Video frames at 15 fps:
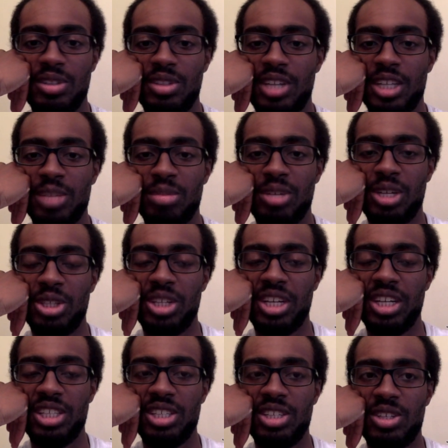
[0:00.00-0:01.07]
next
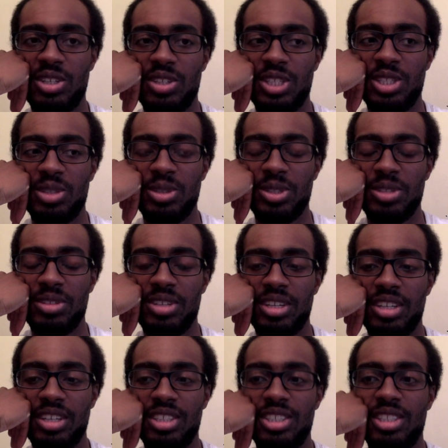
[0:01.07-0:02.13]
projects and all these sorts of
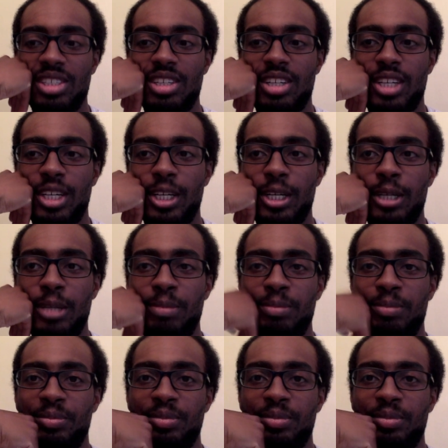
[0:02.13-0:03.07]
things. Yeah,